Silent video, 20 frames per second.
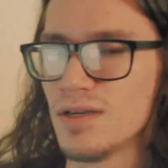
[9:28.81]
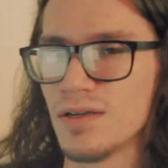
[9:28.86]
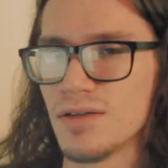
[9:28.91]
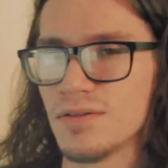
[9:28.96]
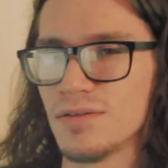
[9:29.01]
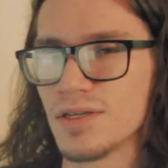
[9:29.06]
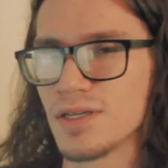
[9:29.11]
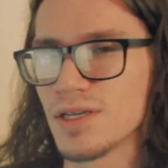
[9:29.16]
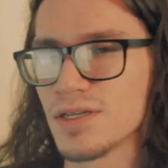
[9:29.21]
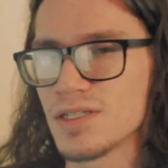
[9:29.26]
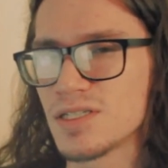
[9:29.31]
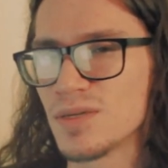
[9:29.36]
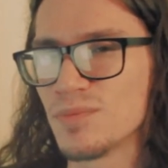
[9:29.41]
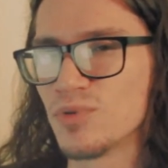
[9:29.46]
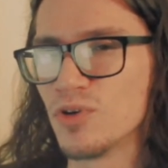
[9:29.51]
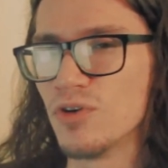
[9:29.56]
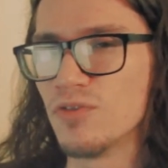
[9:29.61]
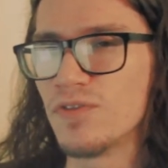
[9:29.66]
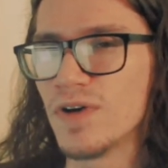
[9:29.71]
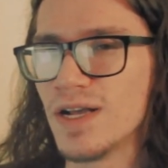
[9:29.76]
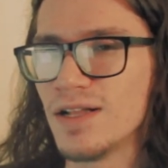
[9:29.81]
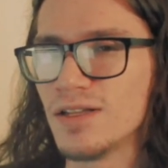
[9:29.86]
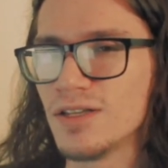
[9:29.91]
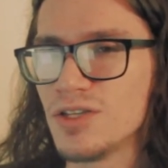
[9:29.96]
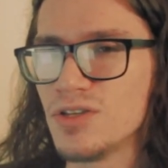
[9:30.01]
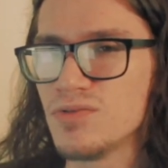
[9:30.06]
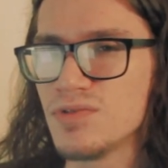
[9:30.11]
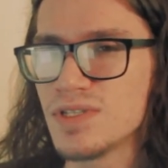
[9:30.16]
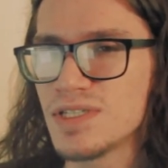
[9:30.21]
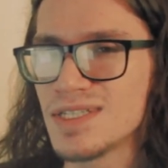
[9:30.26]
The custom profile I
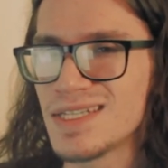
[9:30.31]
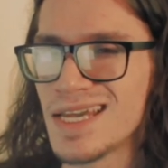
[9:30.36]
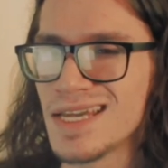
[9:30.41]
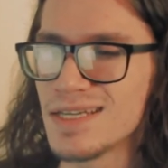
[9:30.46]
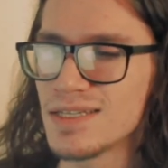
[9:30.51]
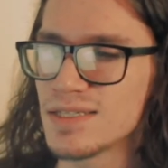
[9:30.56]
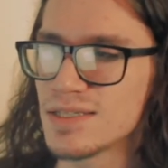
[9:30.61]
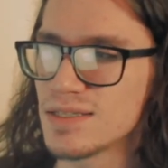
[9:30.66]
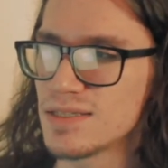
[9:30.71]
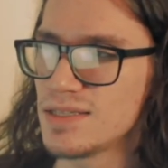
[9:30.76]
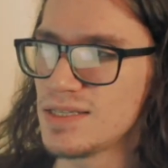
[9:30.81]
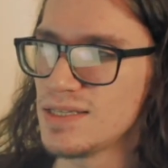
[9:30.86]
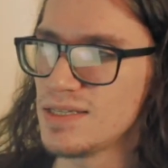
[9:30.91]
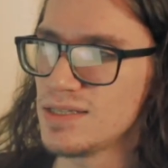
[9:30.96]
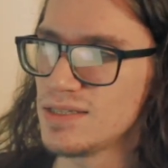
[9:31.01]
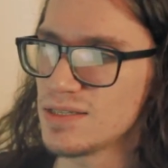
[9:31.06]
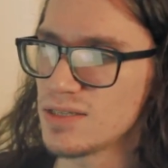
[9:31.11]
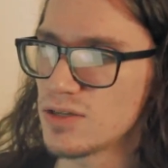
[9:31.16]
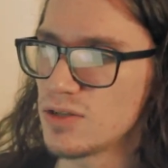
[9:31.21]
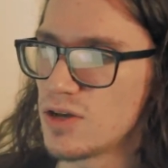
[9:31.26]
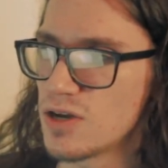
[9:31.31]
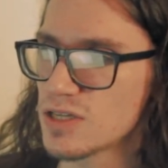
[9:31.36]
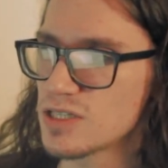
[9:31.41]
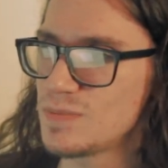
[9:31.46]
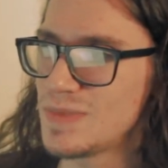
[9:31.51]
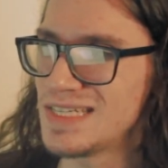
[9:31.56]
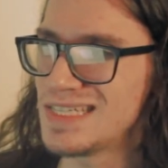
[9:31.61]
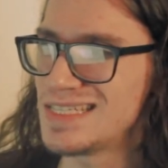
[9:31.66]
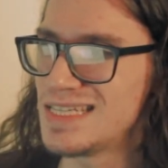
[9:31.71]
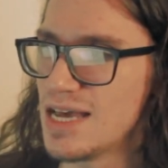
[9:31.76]
use takes the clock
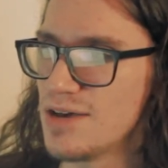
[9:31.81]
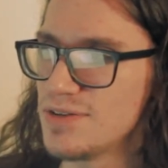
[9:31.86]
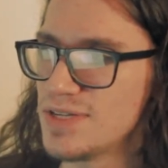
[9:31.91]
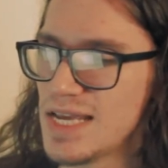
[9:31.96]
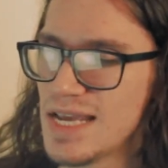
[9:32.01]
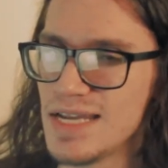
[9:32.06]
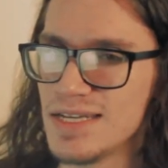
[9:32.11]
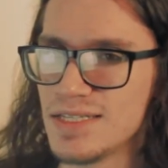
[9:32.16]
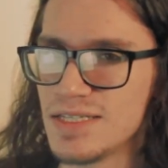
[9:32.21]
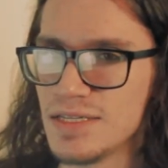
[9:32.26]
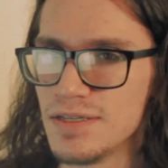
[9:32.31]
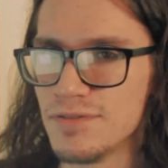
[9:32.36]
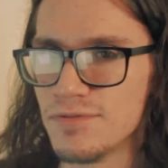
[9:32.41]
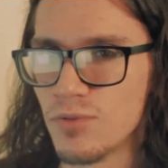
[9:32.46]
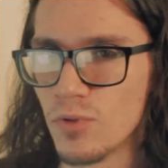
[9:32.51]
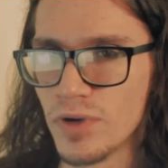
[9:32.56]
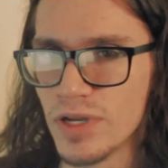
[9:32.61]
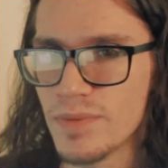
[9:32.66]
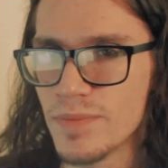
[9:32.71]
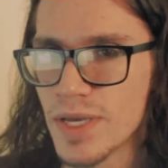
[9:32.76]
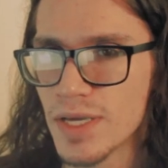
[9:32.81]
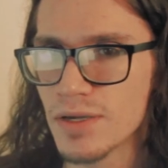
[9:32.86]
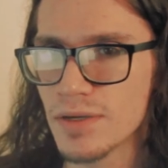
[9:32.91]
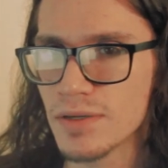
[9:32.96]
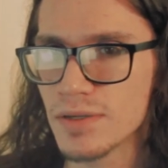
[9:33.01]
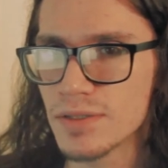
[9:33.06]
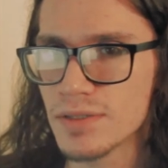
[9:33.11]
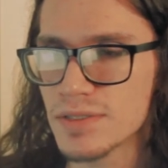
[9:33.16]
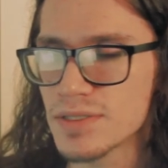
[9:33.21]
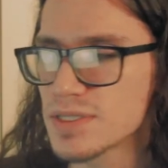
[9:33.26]
speeds down to 1840
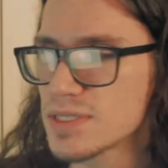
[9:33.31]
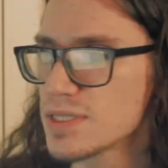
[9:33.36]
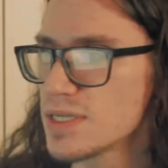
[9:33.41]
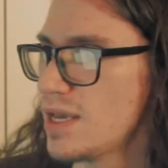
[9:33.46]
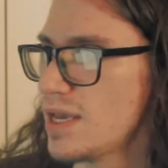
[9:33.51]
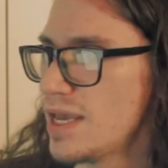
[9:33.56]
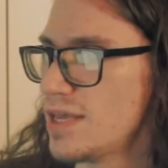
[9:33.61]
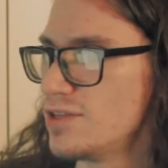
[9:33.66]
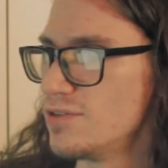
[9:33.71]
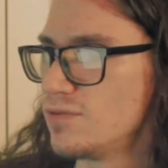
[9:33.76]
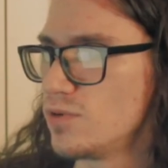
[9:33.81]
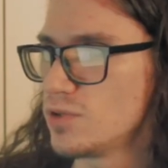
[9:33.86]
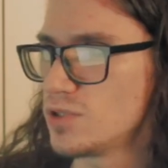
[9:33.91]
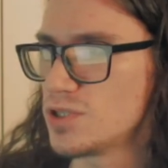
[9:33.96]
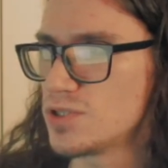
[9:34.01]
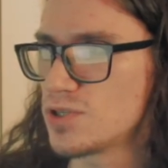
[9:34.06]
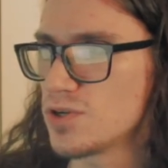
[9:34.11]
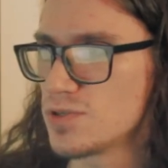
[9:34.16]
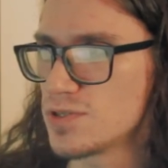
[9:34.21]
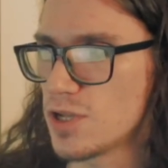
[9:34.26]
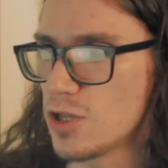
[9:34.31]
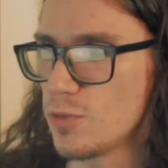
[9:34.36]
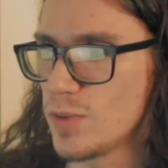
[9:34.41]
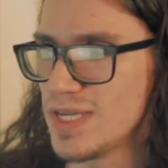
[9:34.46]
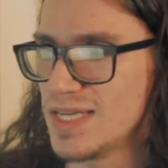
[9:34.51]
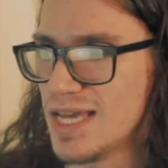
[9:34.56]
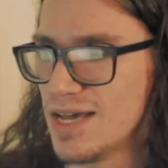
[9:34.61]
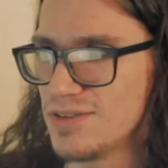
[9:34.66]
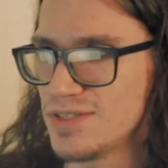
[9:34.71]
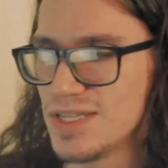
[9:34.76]
megahertz, and the voltage goes all the way
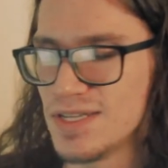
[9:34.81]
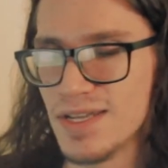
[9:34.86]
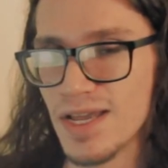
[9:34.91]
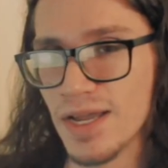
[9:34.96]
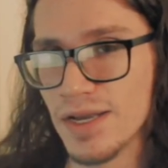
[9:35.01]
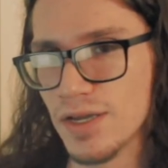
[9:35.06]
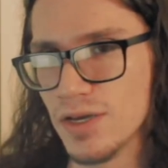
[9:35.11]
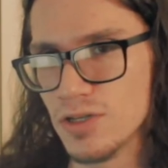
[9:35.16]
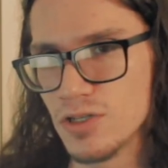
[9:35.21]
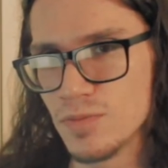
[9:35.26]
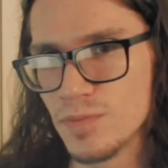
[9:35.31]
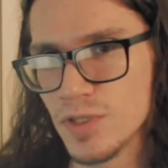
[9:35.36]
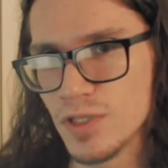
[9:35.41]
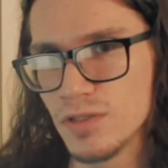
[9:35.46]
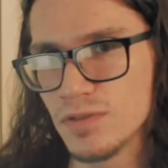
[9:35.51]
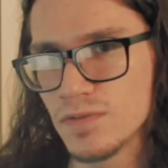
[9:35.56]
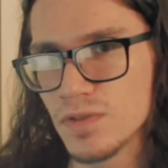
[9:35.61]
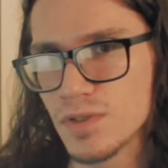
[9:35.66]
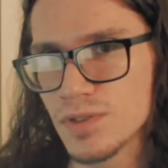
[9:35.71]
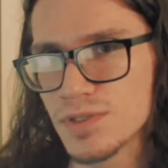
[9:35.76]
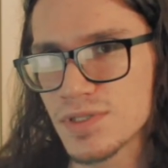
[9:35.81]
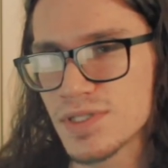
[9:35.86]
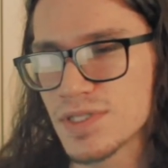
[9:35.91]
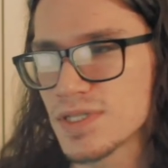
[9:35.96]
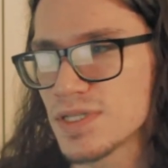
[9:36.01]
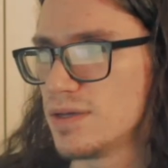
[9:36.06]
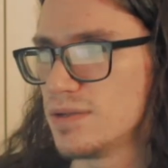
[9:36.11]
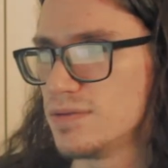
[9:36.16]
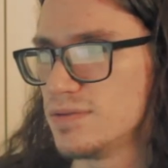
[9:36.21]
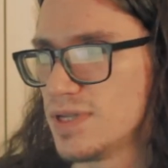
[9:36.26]
down to 900 millivolts,
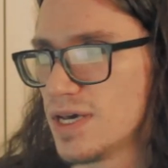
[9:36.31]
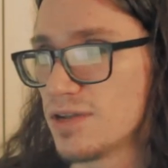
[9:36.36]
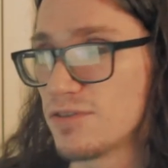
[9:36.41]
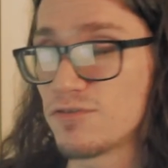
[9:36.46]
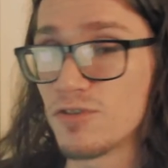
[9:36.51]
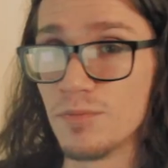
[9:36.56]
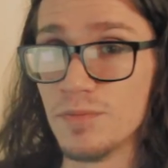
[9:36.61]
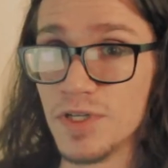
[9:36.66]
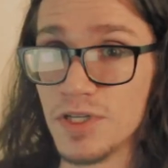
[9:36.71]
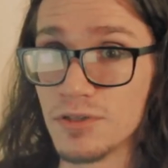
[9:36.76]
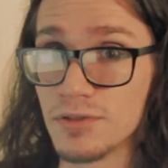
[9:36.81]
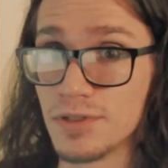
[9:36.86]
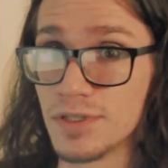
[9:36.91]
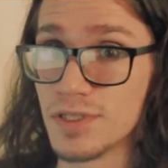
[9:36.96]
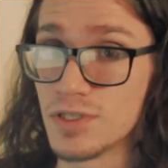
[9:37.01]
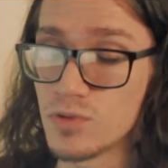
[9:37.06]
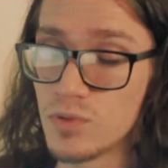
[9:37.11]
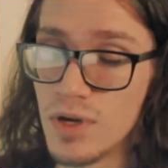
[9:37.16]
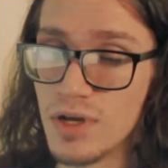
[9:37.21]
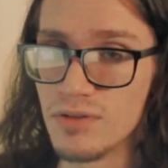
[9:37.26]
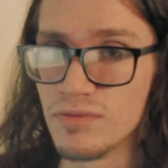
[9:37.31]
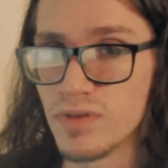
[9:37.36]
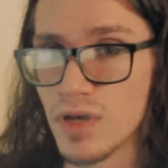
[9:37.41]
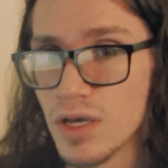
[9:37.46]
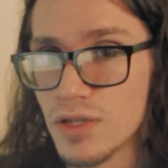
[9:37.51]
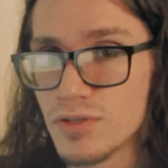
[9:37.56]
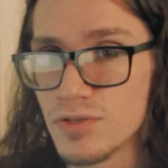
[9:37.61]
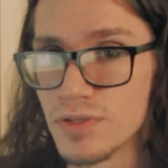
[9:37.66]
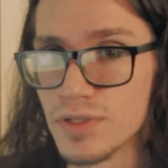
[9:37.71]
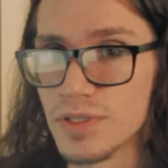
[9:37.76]
down from nearly
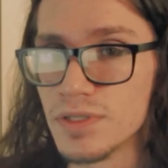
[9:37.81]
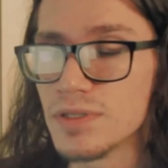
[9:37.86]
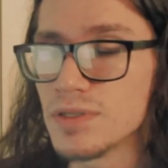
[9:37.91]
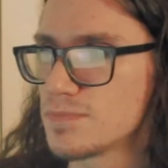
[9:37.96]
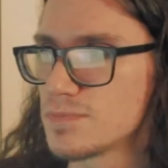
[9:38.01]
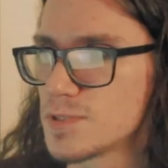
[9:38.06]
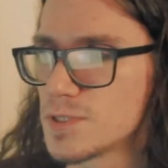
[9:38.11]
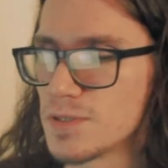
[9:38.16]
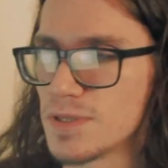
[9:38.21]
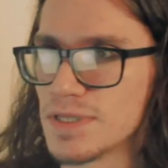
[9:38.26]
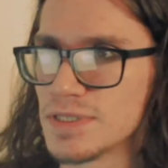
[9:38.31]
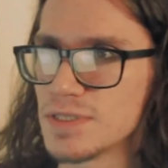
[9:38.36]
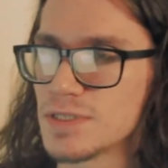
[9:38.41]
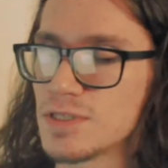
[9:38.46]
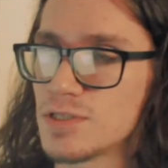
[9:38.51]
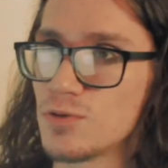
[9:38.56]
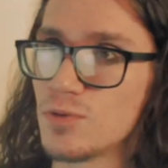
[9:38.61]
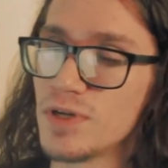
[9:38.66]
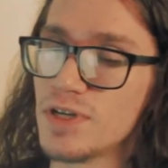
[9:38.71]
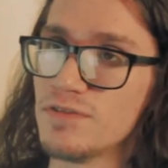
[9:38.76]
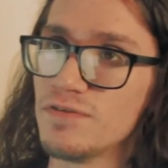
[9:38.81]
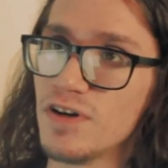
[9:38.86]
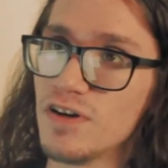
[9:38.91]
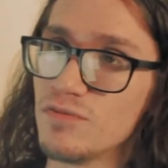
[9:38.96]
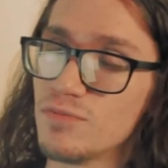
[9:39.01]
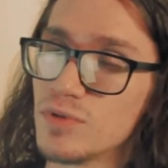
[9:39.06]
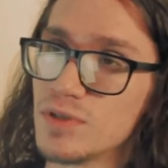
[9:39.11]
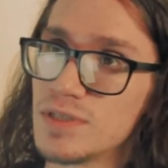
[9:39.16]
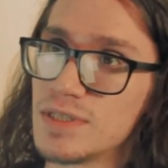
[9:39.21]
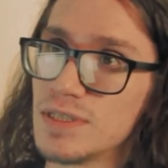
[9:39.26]
1200, so that's
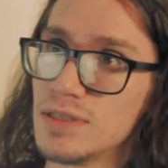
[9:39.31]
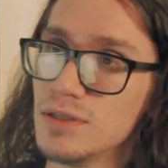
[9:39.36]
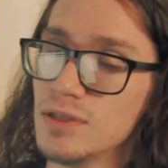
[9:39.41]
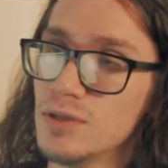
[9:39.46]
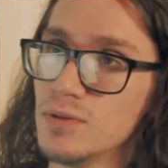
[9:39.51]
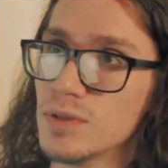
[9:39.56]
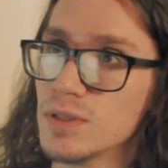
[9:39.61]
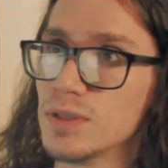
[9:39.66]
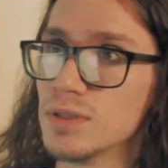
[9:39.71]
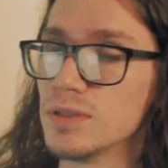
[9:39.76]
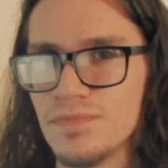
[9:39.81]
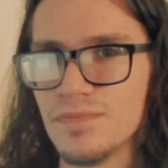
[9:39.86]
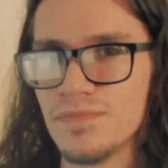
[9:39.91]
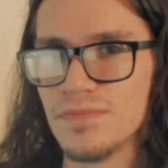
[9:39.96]
25% lower.